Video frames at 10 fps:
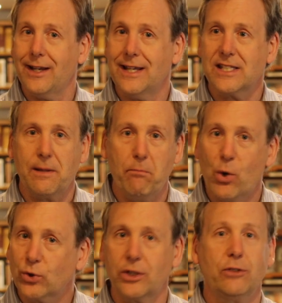is the
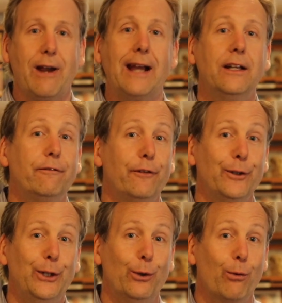most attractive for
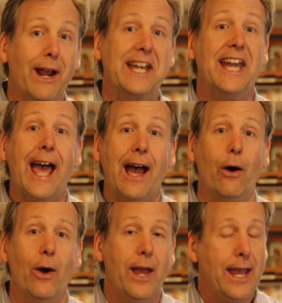you right now,